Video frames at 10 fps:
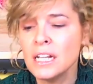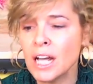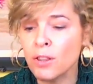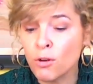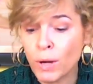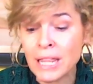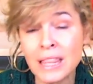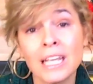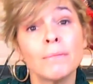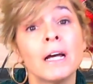Now, the great
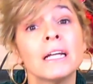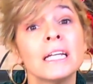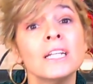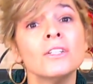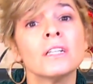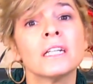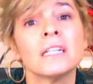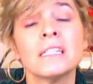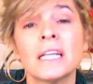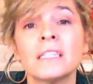thing about inulin
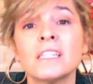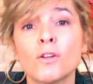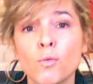is that this